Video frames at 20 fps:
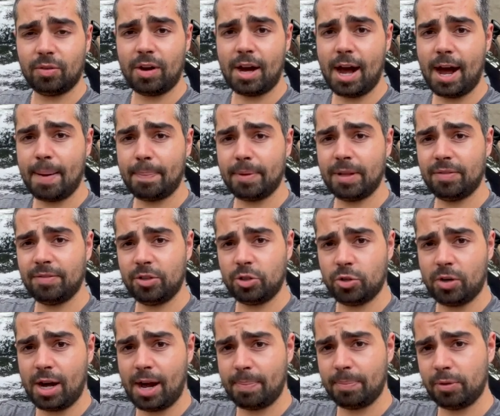a quick
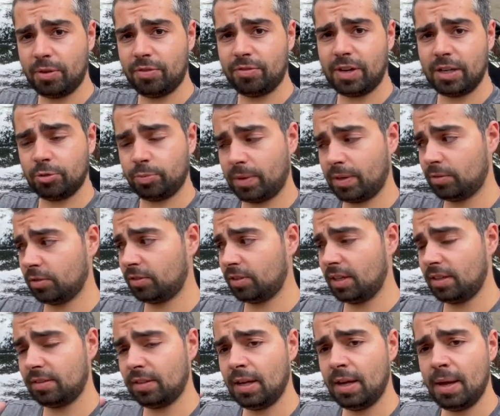update, a short and easy
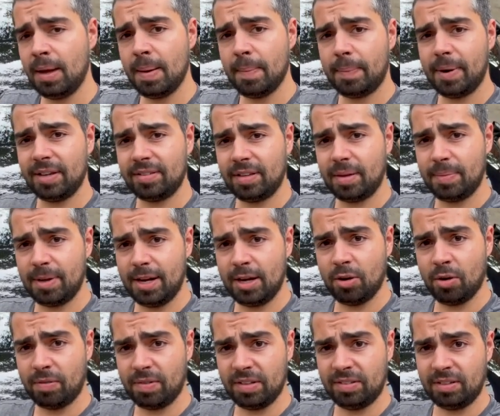video for you to know what
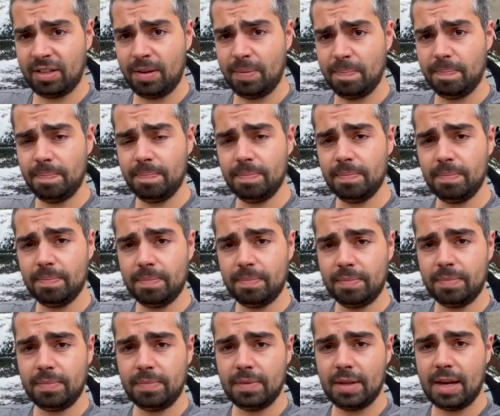the future
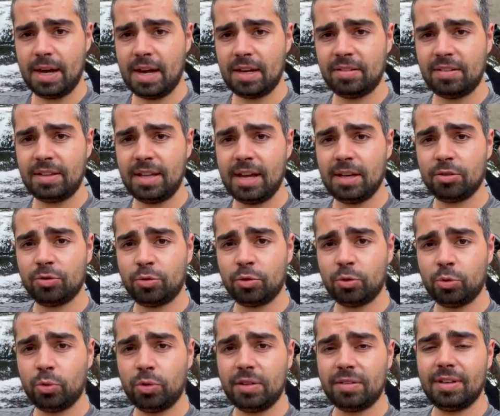updates will be on the
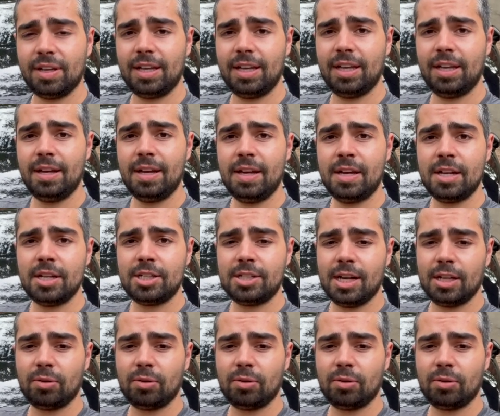Audi A3 Cool.